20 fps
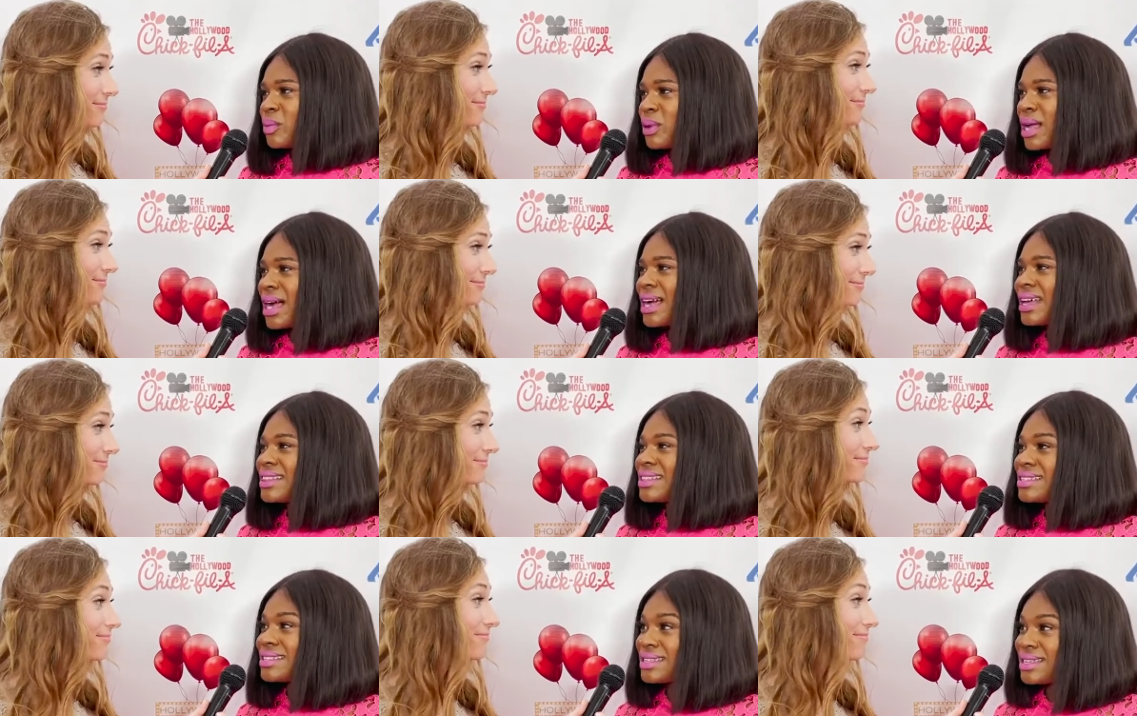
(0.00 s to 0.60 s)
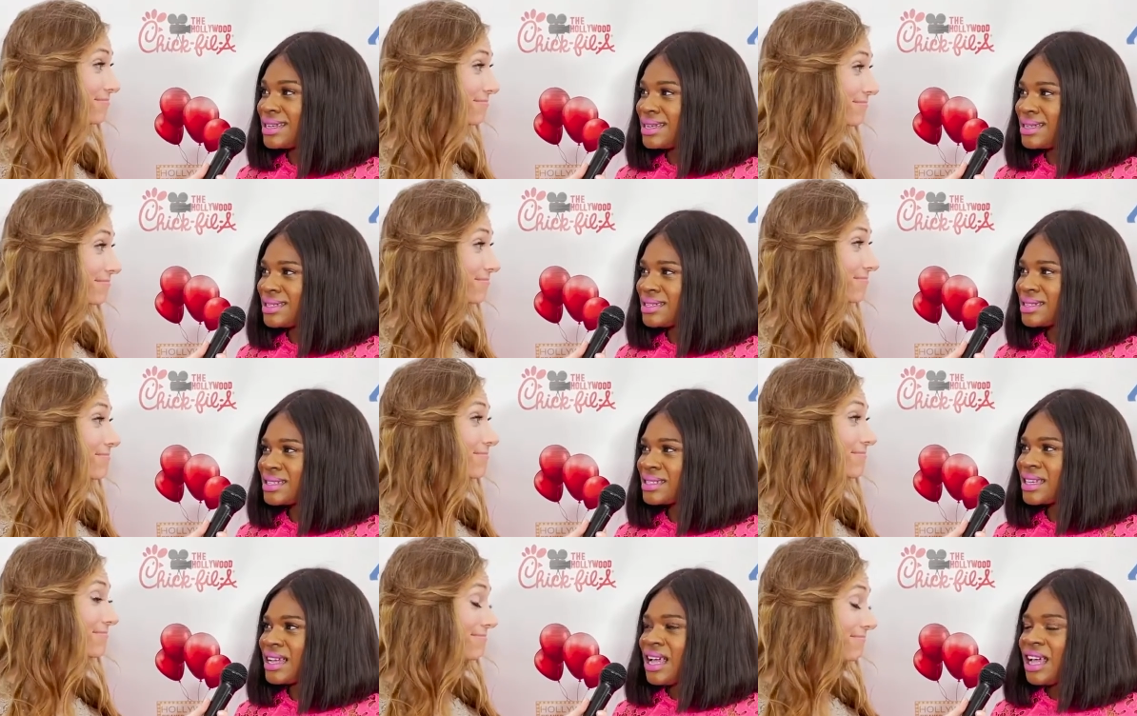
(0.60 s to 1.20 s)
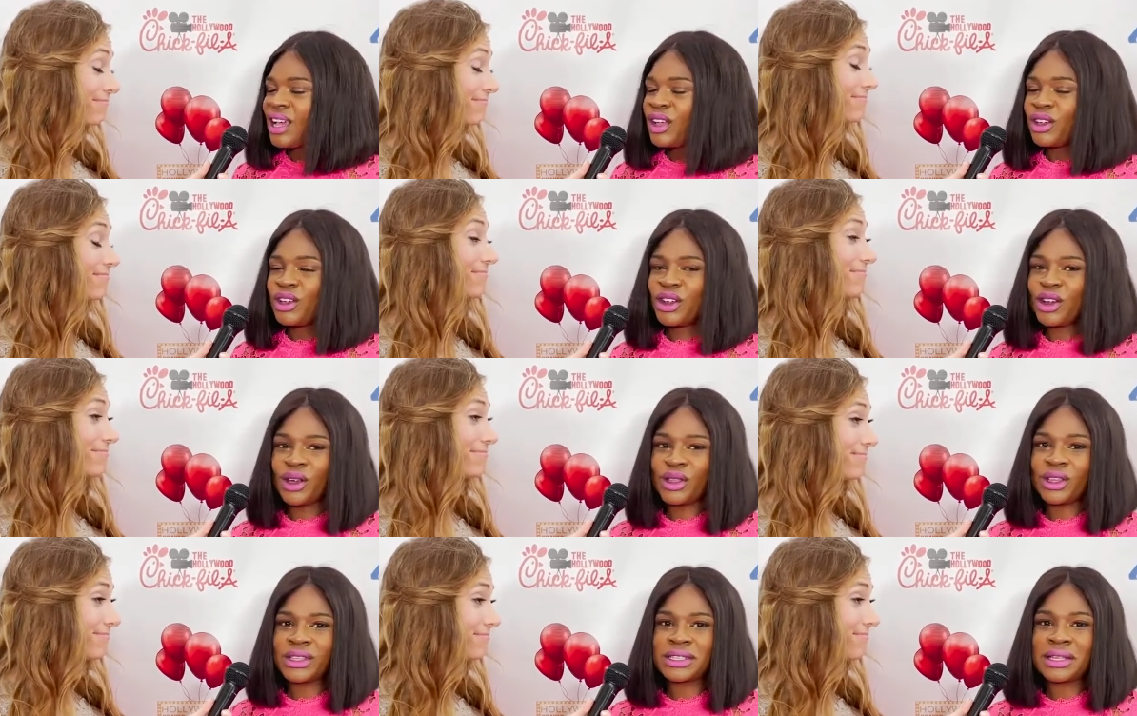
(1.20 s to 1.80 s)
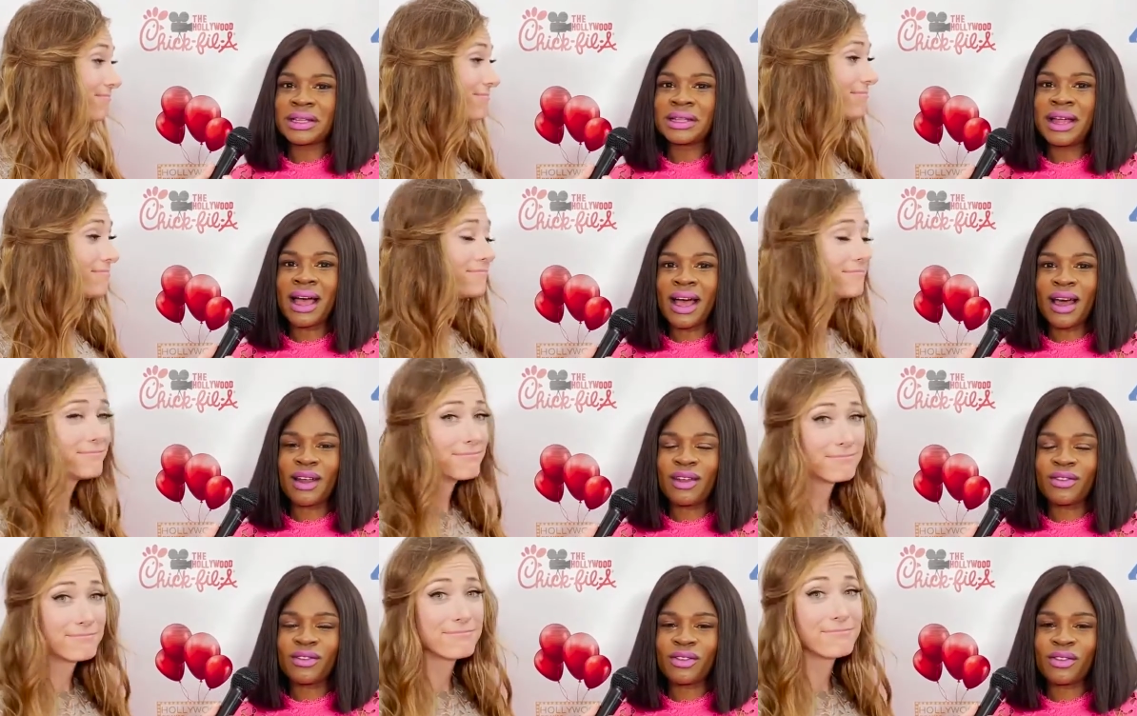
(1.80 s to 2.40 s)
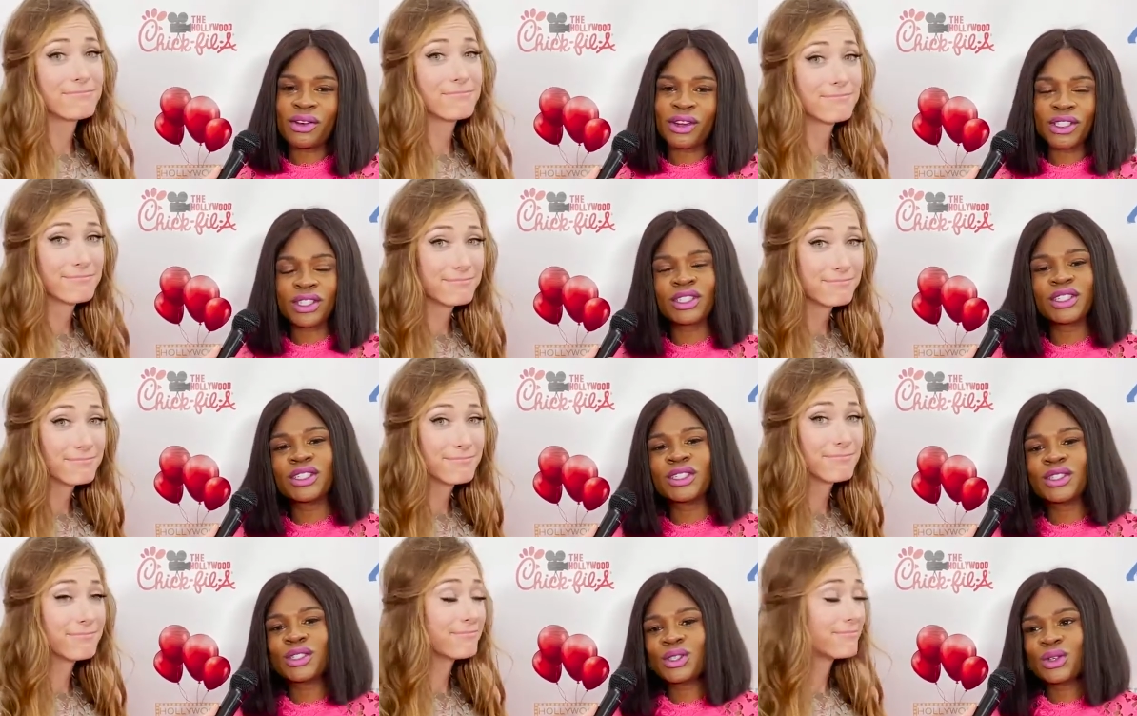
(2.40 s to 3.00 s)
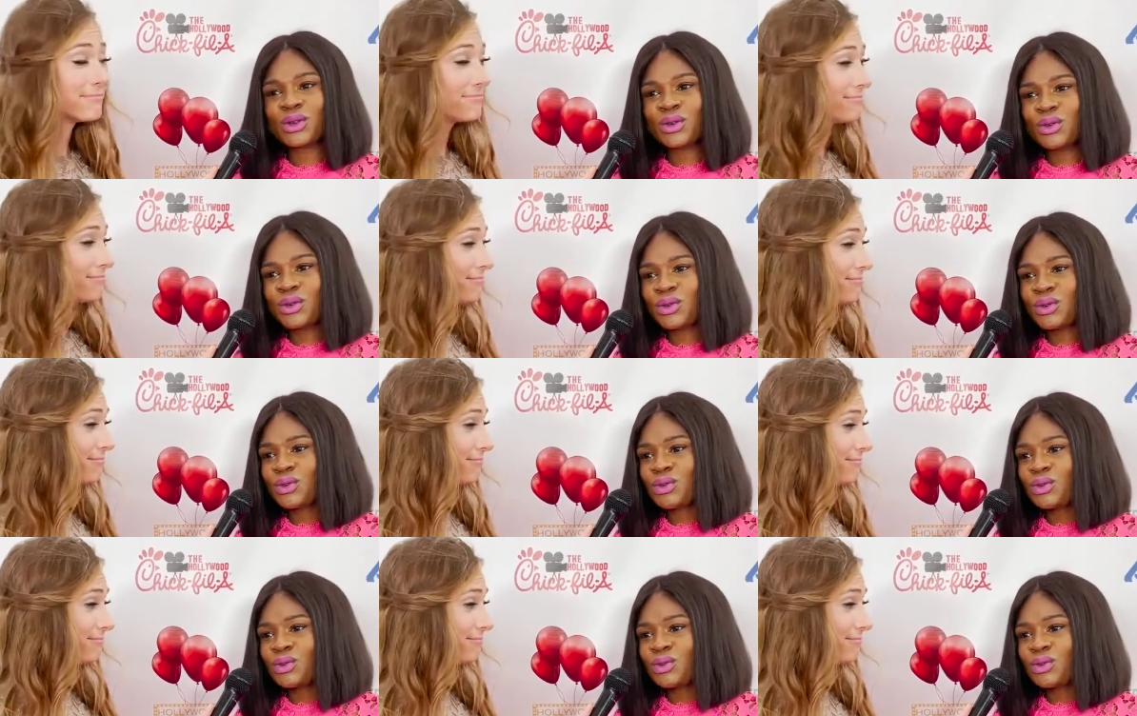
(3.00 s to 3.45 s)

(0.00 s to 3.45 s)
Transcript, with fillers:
Speaker 1: behind the scenes. You know, there's a lot of Christians who